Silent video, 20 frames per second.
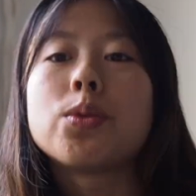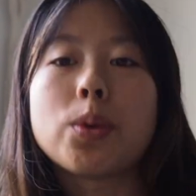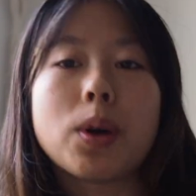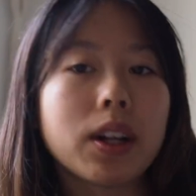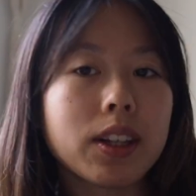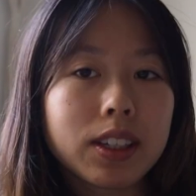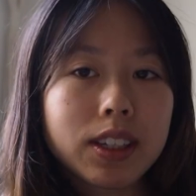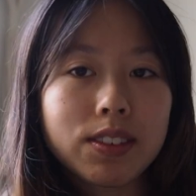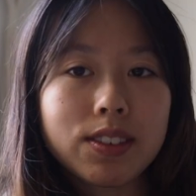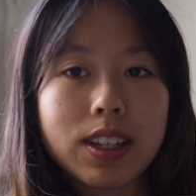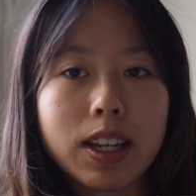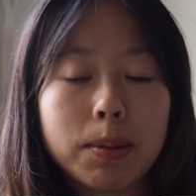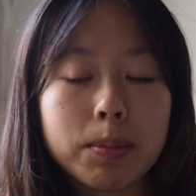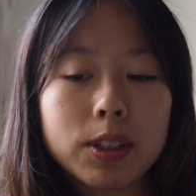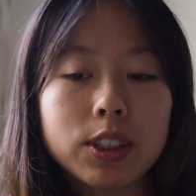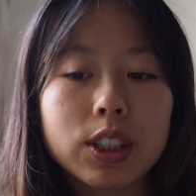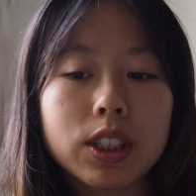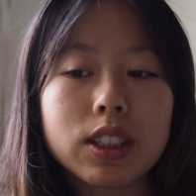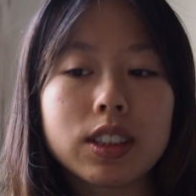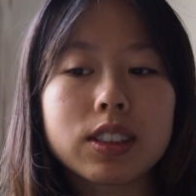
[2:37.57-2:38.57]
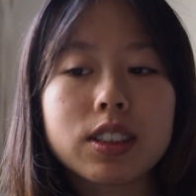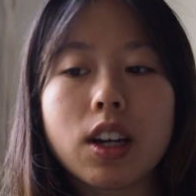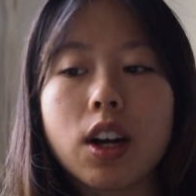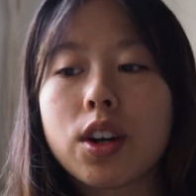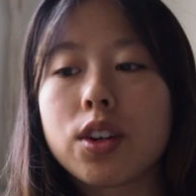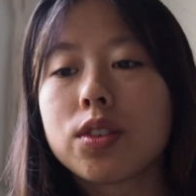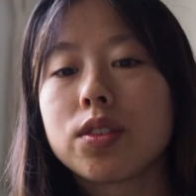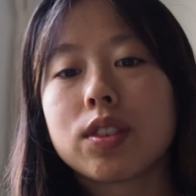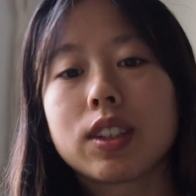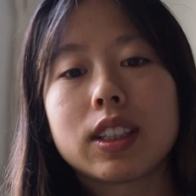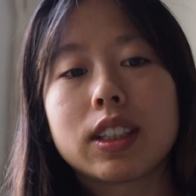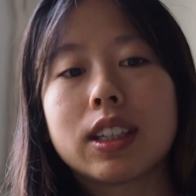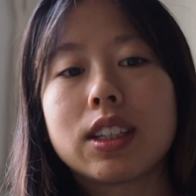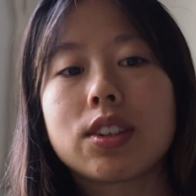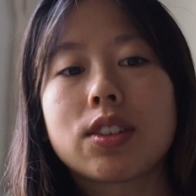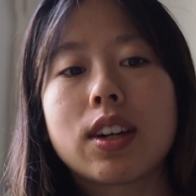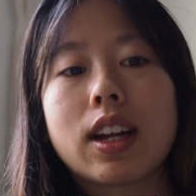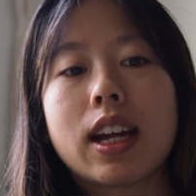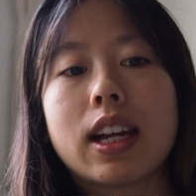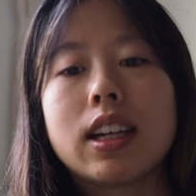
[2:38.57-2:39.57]
Quality of the images are really
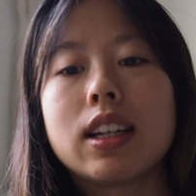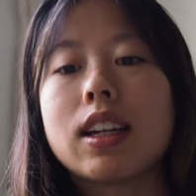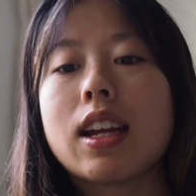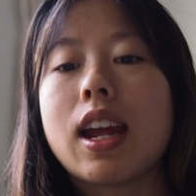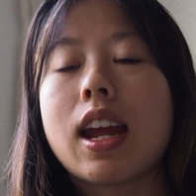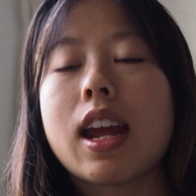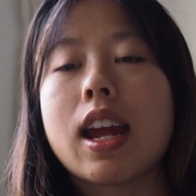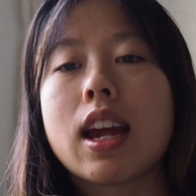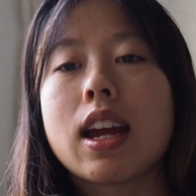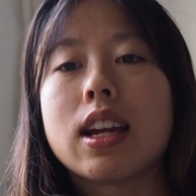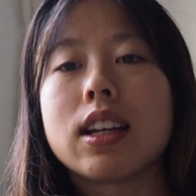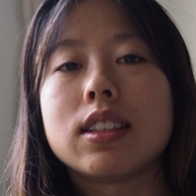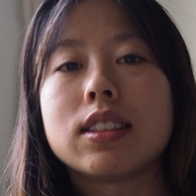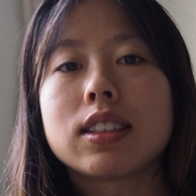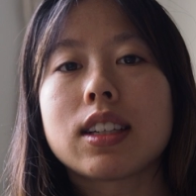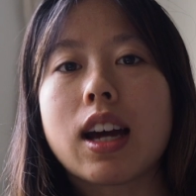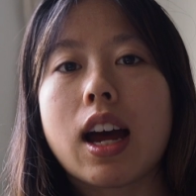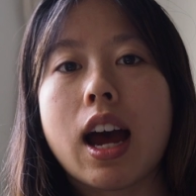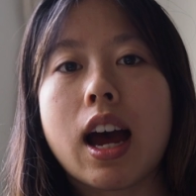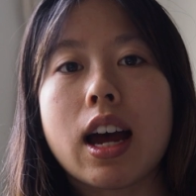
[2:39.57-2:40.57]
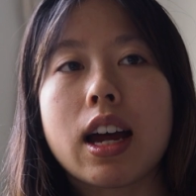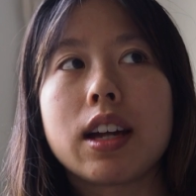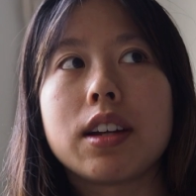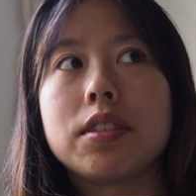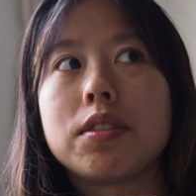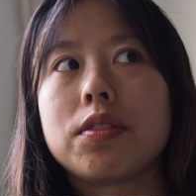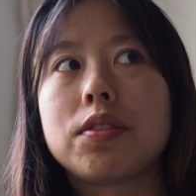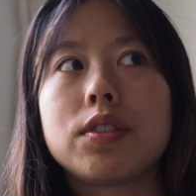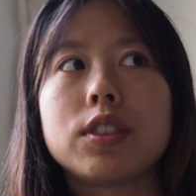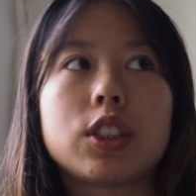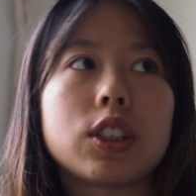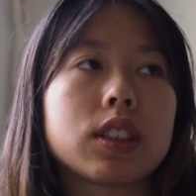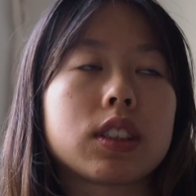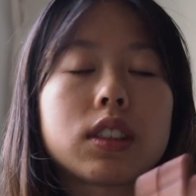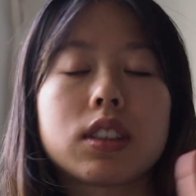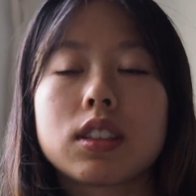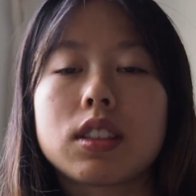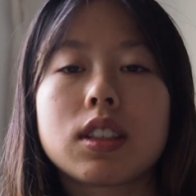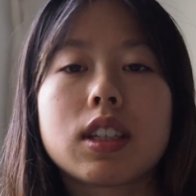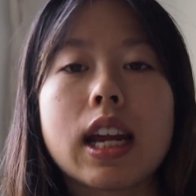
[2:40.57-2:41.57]
great and I've
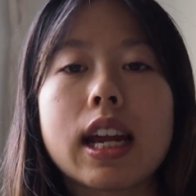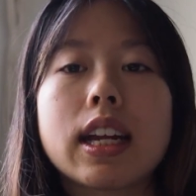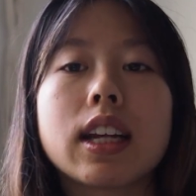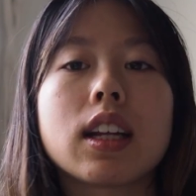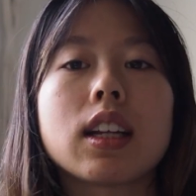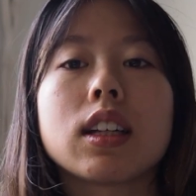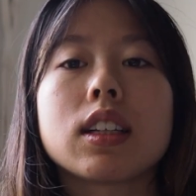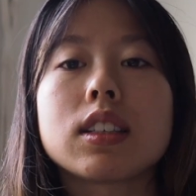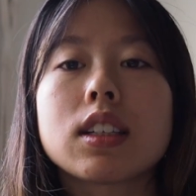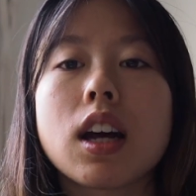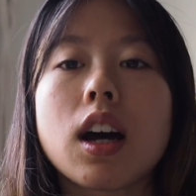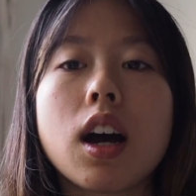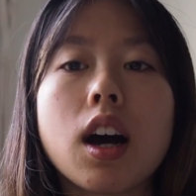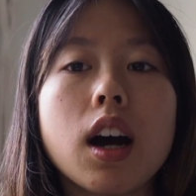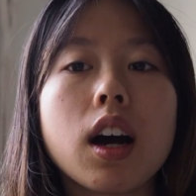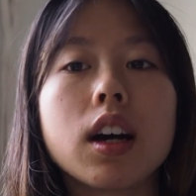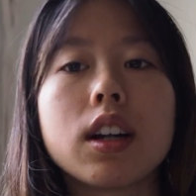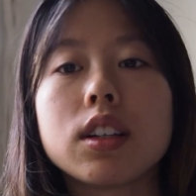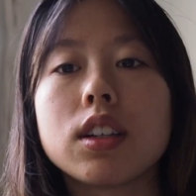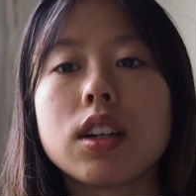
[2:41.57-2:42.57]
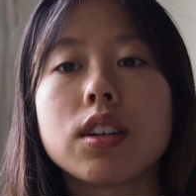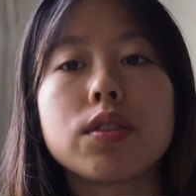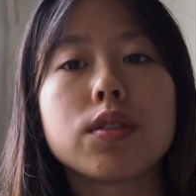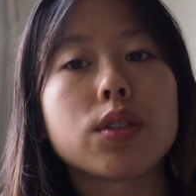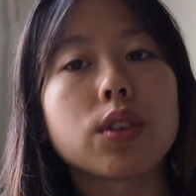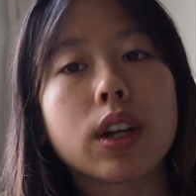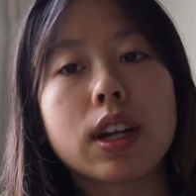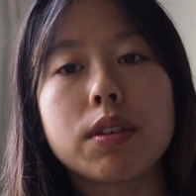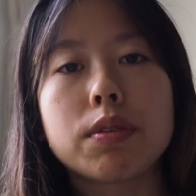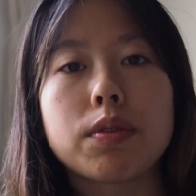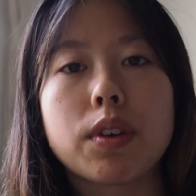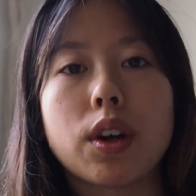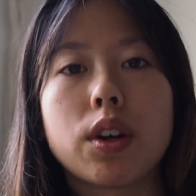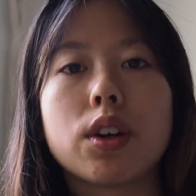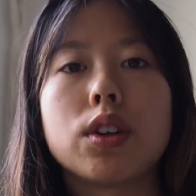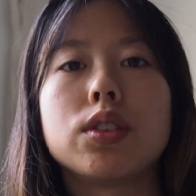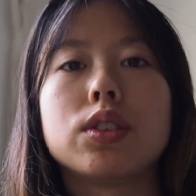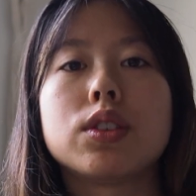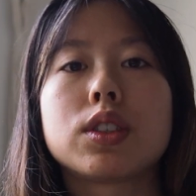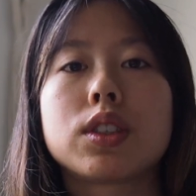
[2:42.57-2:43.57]
just taken a ton of great
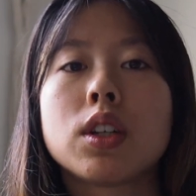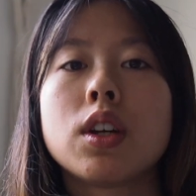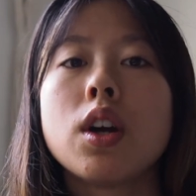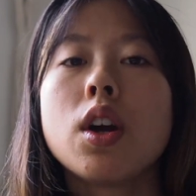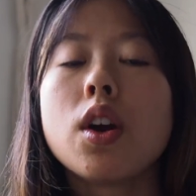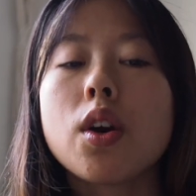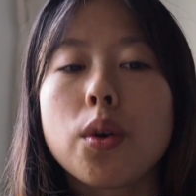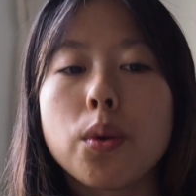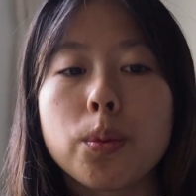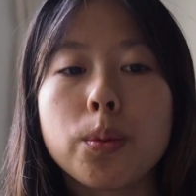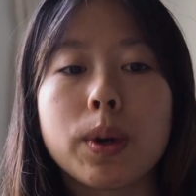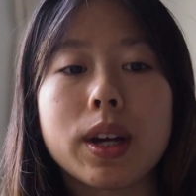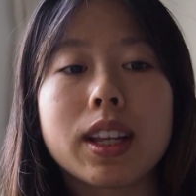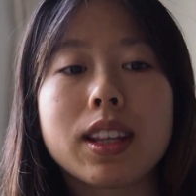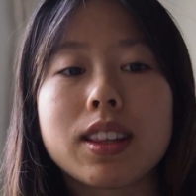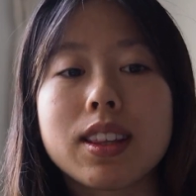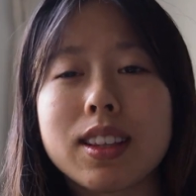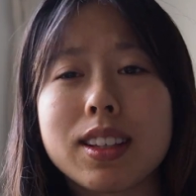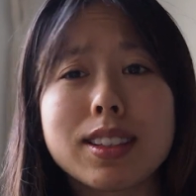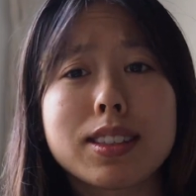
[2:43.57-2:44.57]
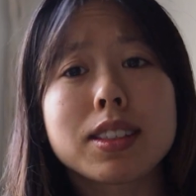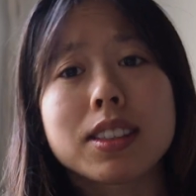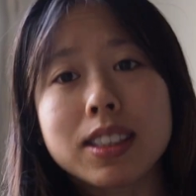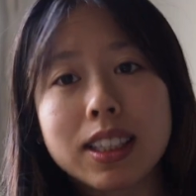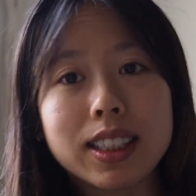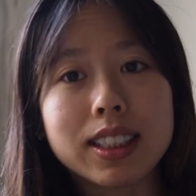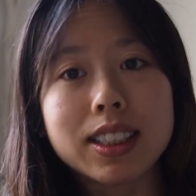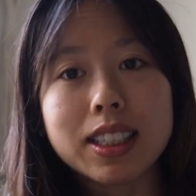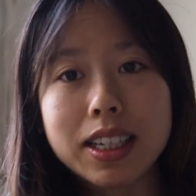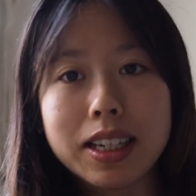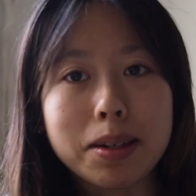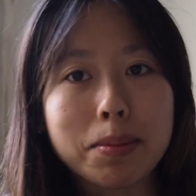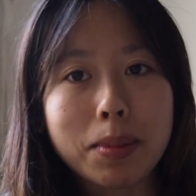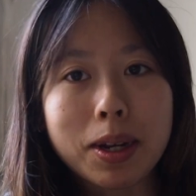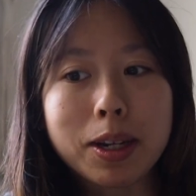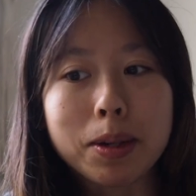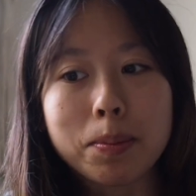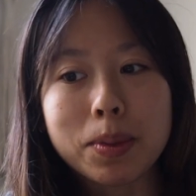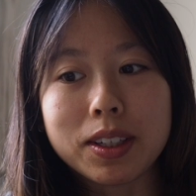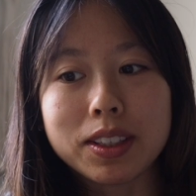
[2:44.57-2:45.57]
photos with this 16
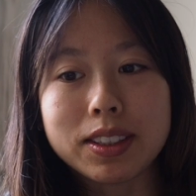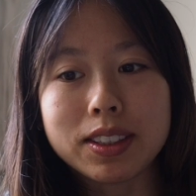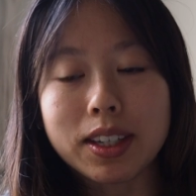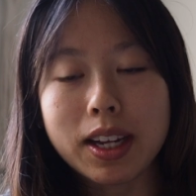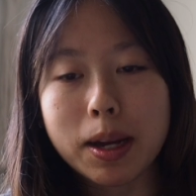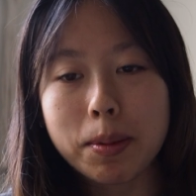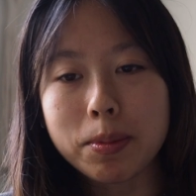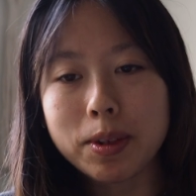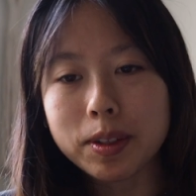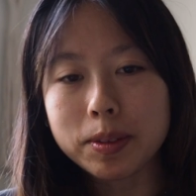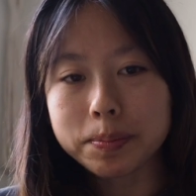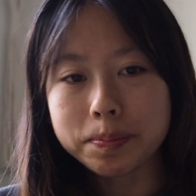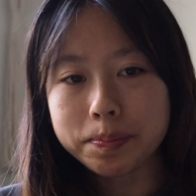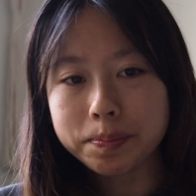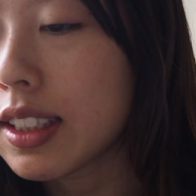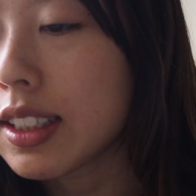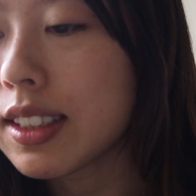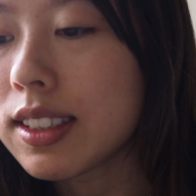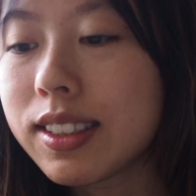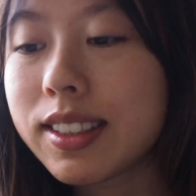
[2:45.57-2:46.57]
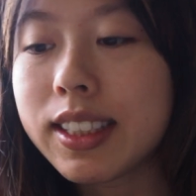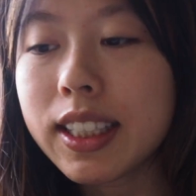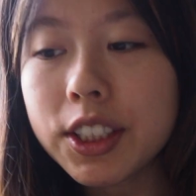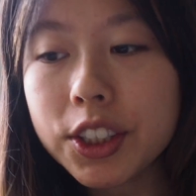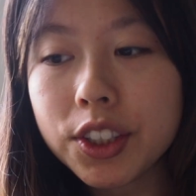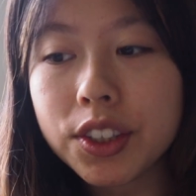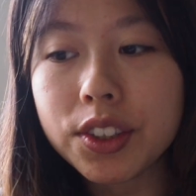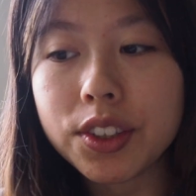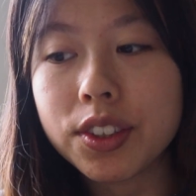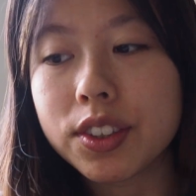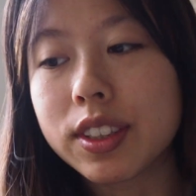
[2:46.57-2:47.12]
megapixel camera. Digital